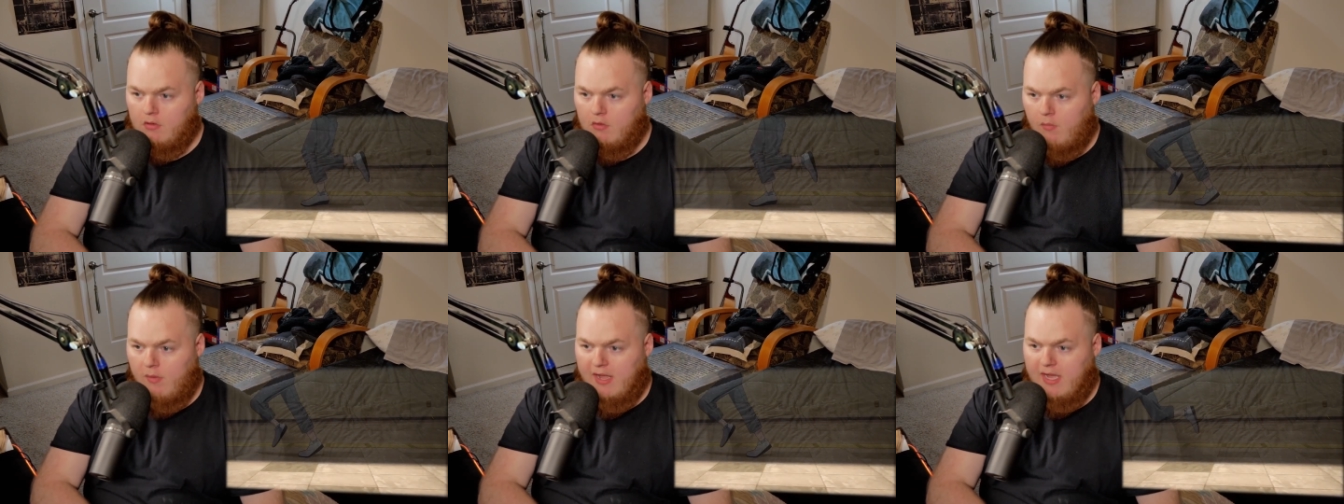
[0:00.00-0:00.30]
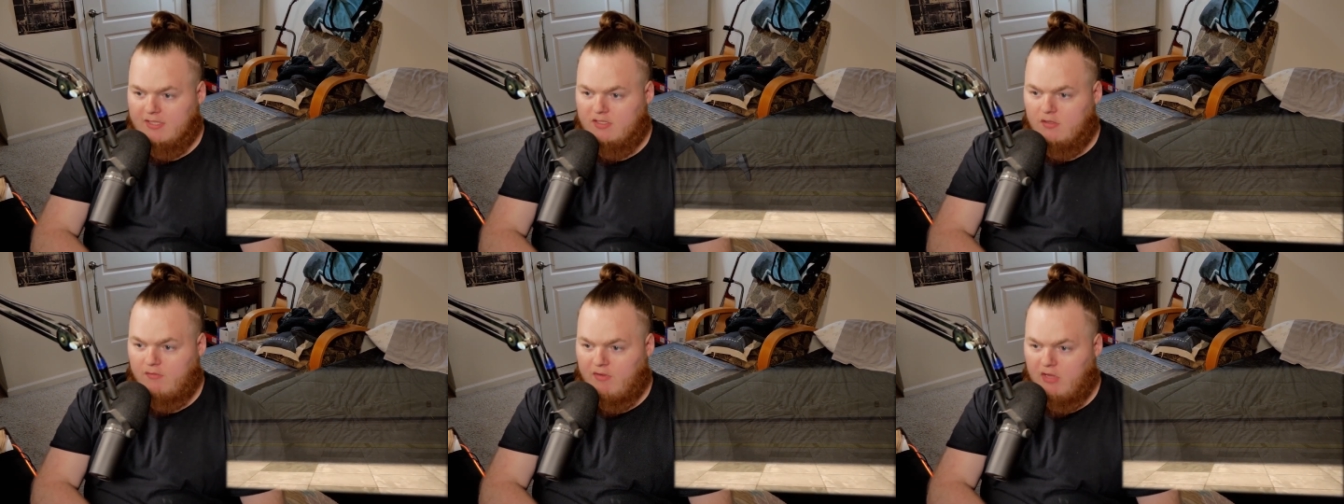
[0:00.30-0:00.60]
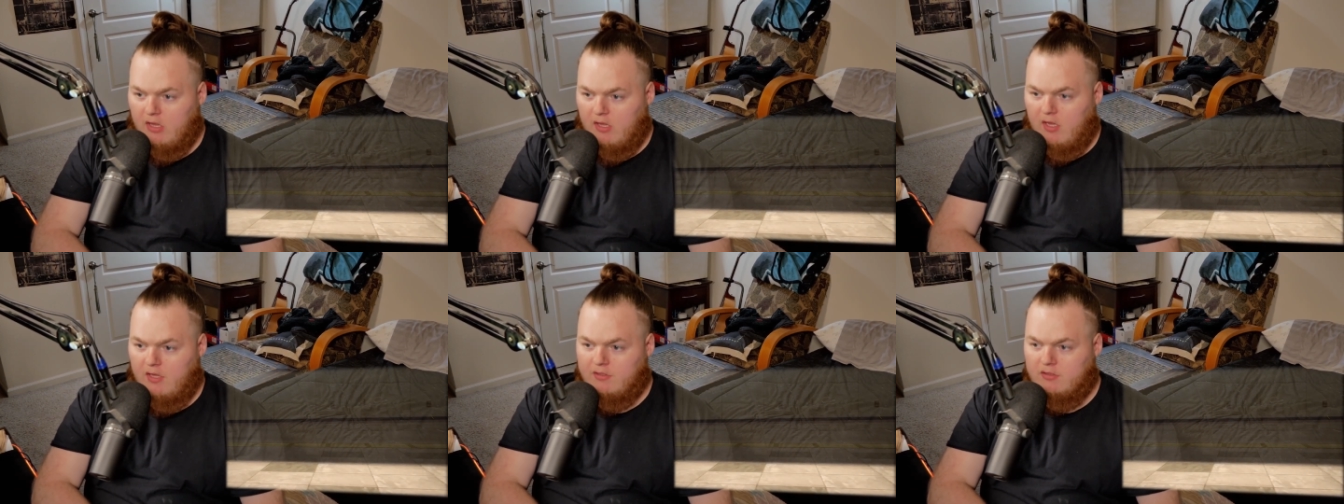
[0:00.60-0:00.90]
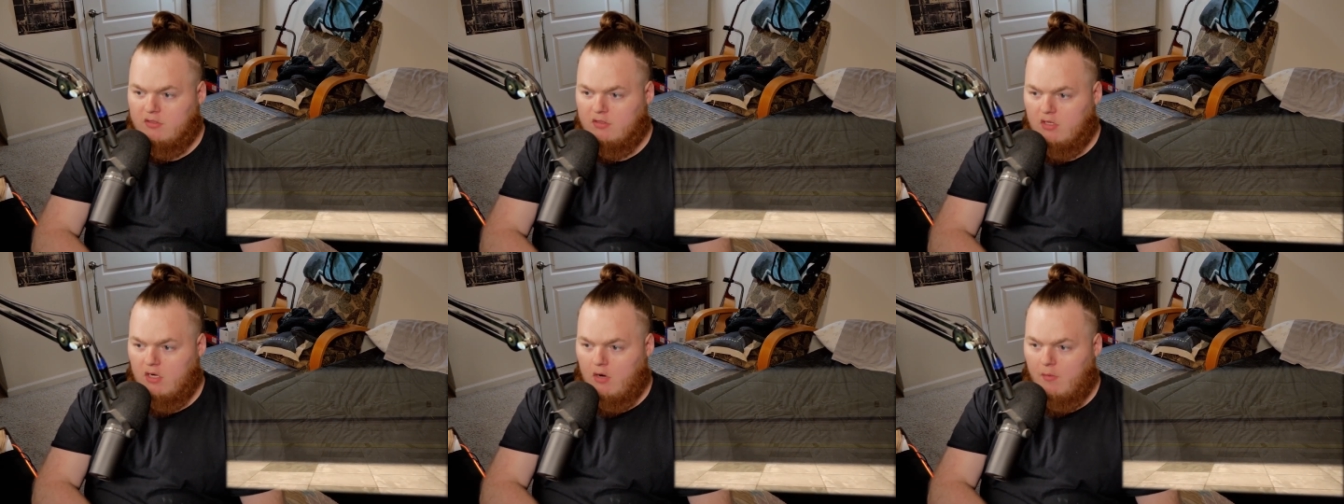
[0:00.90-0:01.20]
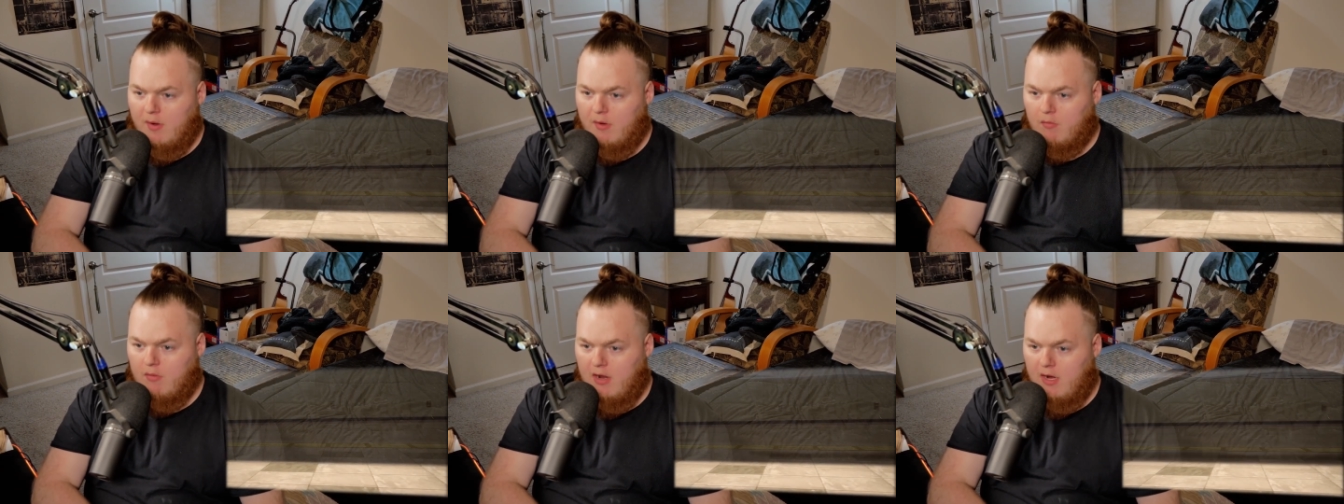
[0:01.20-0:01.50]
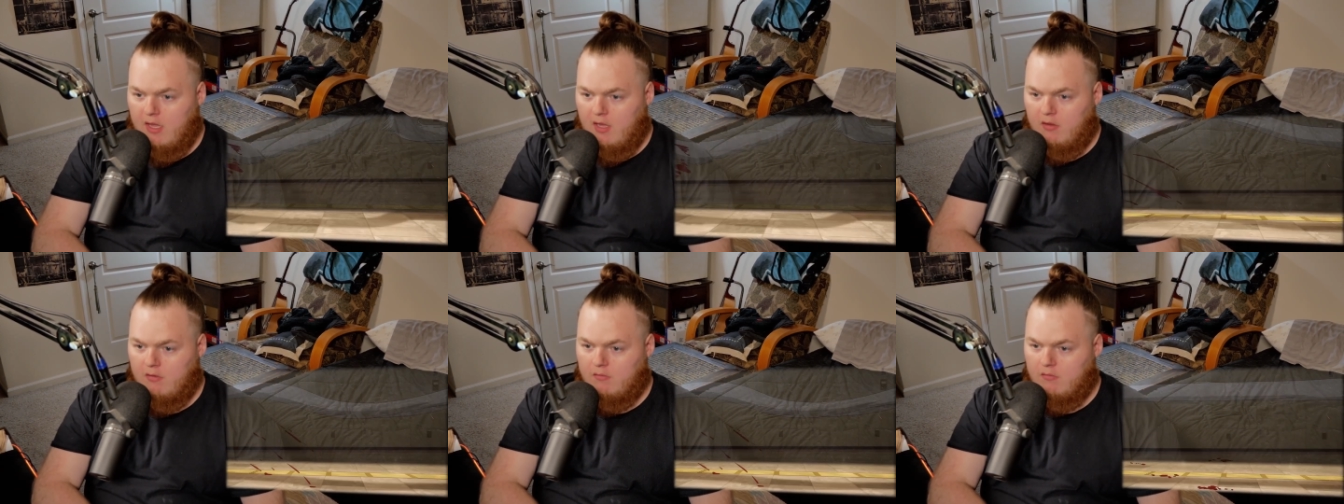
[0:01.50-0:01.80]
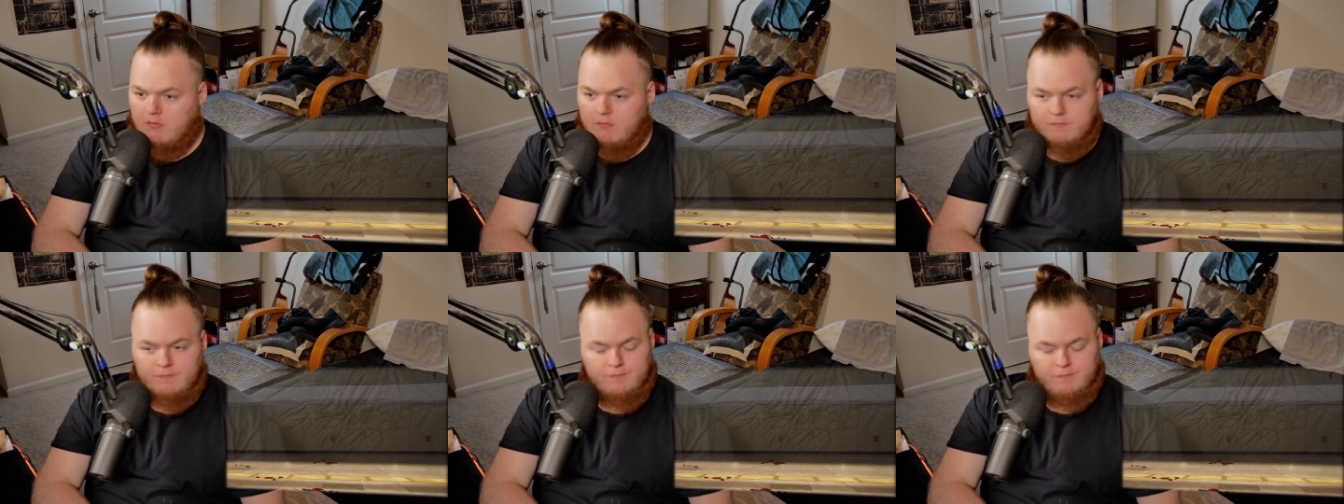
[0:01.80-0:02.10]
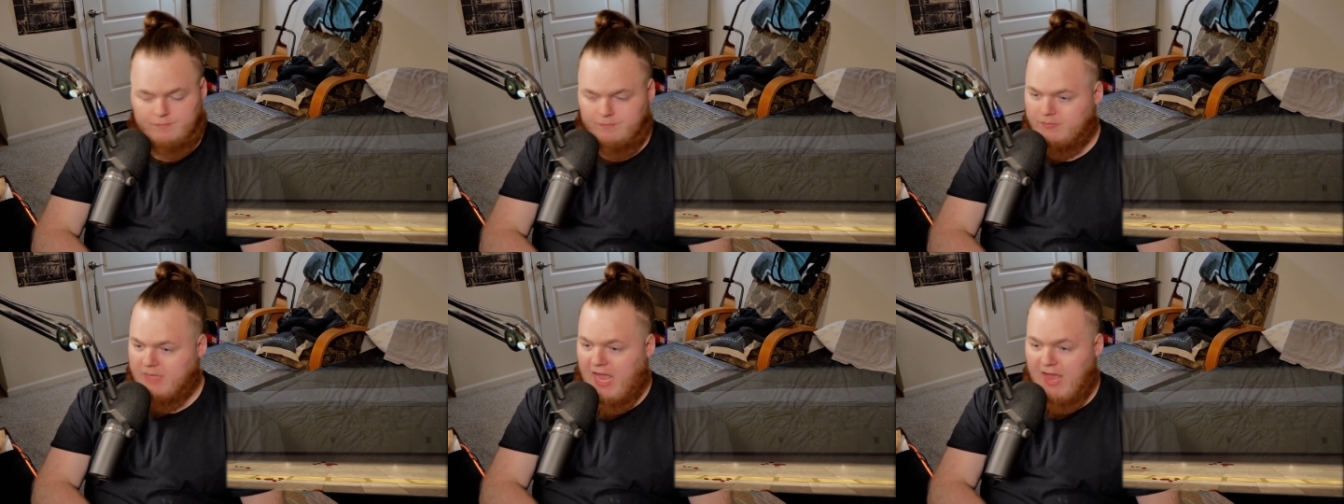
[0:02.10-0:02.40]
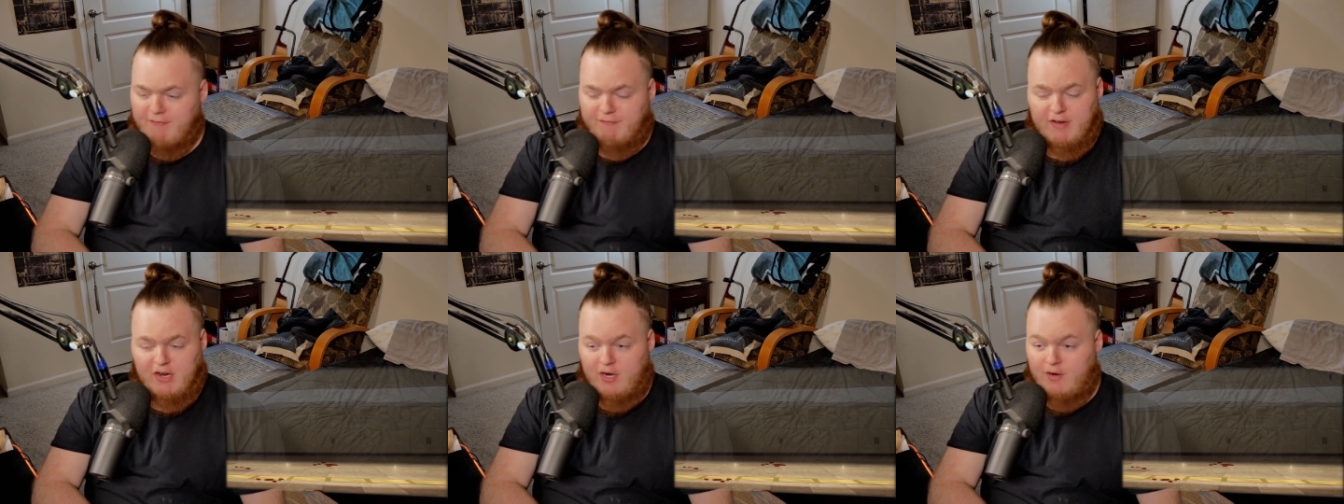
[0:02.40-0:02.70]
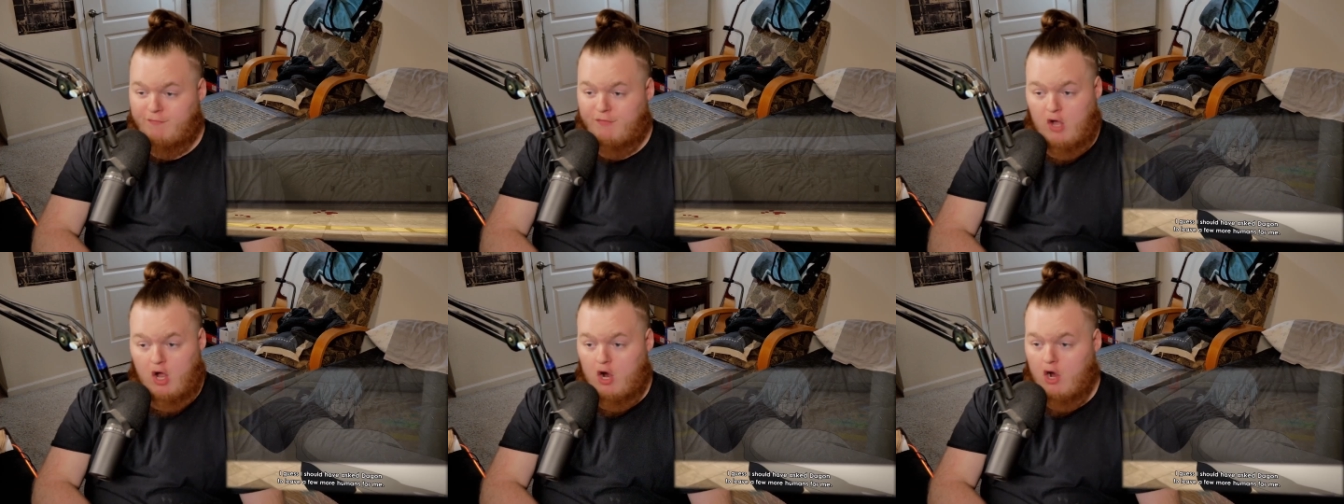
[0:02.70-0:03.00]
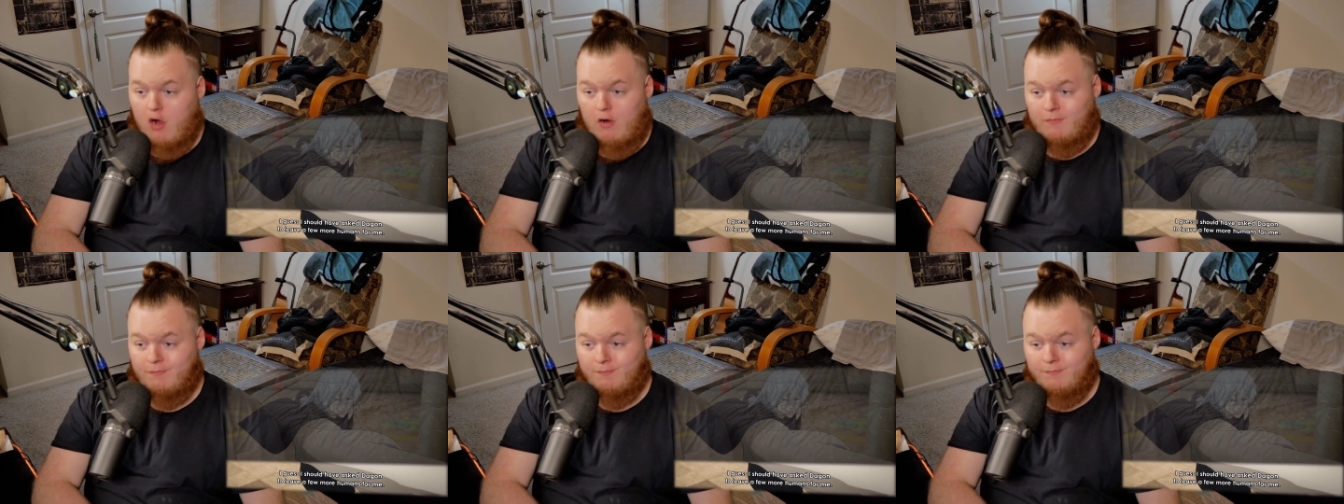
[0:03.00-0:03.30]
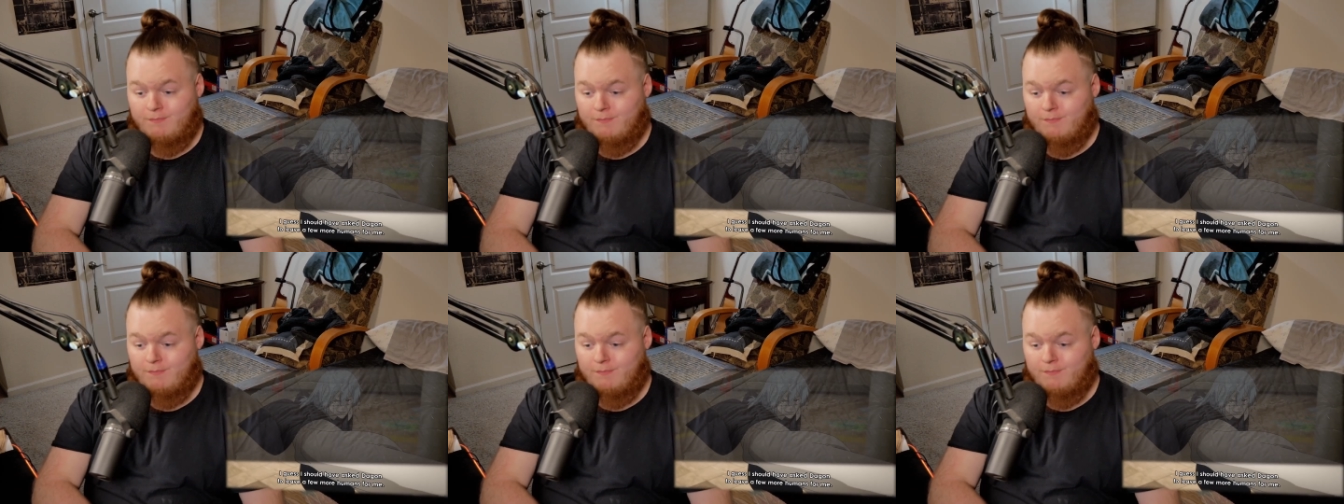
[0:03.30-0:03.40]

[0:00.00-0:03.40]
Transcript: We got civilians? Are we running? Not very far.